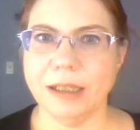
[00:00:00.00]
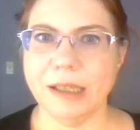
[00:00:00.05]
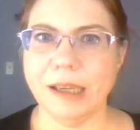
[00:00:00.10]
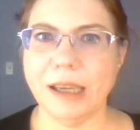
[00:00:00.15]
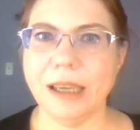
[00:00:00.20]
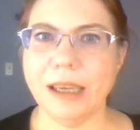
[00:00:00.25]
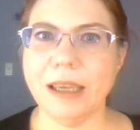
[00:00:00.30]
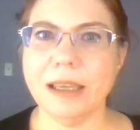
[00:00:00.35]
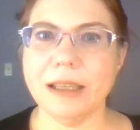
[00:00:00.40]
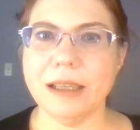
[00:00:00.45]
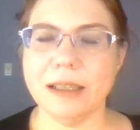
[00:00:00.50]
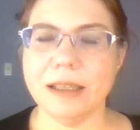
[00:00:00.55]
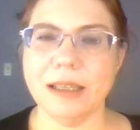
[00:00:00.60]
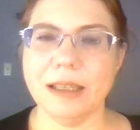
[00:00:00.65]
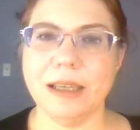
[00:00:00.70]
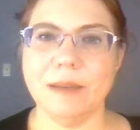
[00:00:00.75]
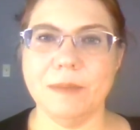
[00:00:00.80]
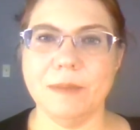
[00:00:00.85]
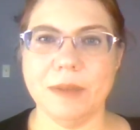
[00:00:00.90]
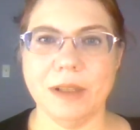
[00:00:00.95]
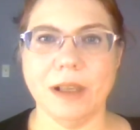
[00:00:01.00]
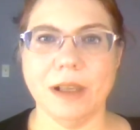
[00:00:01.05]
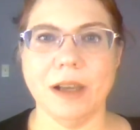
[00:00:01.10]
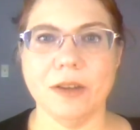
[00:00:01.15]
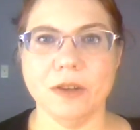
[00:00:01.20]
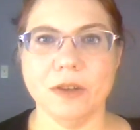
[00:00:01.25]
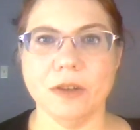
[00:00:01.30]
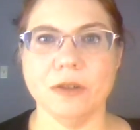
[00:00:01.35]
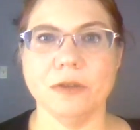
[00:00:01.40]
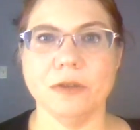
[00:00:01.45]
it seems
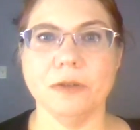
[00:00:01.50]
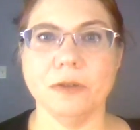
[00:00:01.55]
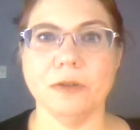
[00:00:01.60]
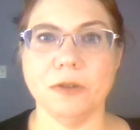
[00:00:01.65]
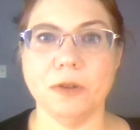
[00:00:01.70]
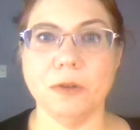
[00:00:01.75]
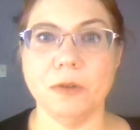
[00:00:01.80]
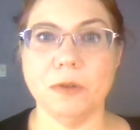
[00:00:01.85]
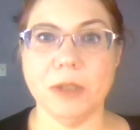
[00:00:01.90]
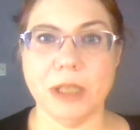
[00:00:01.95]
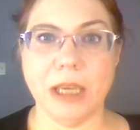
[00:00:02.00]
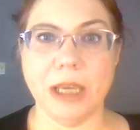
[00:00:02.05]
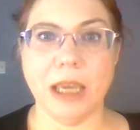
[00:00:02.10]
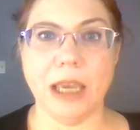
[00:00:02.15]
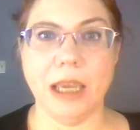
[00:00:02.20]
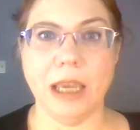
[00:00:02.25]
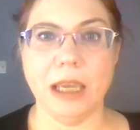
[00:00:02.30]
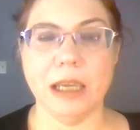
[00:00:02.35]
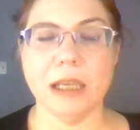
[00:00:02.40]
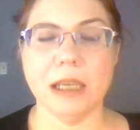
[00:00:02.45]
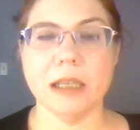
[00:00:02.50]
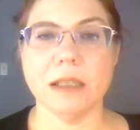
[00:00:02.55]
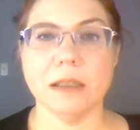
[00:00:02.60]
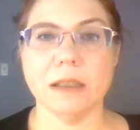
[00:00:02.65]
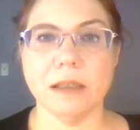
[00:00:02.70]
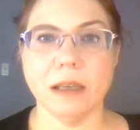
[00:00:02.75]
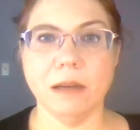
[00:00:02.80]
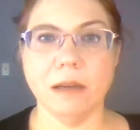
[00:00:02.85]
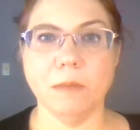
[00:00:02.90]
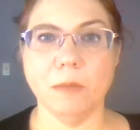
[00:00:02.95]
logical to say
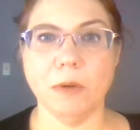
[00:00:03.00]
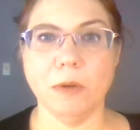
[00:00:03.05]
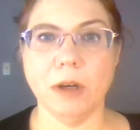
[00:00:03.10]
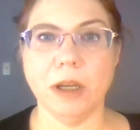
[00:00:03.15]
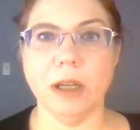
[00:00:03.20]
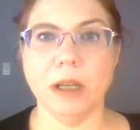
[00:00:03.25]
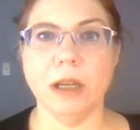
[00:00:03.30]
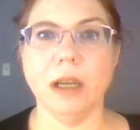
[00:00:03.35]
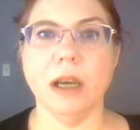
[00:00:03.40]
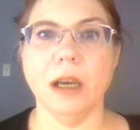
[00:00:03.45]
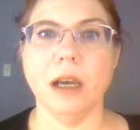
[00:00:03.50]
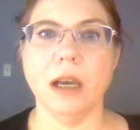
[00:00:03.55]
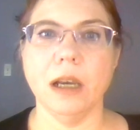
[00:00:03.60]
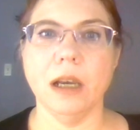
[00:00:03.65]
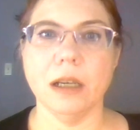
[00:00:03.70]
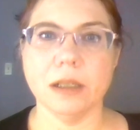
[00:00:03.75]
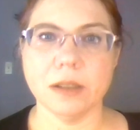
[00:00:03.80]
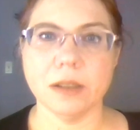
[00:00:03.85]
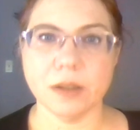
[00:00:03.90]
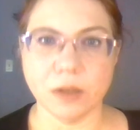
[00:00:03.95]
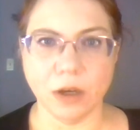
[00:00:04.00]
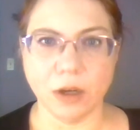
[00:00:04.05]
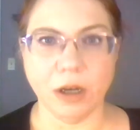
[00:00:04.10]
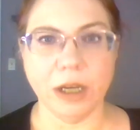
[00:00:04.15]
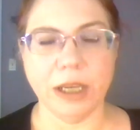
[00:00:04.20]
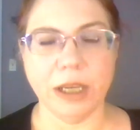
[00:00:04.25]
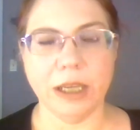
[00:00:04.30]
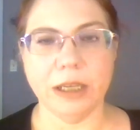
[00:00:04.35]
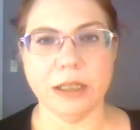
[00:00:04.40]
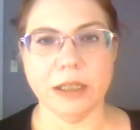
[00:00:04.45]
someone saw
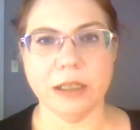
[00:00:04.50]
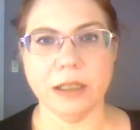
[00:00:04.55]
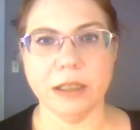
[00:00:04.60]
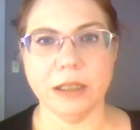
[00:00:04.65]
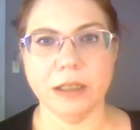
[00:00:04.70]
it.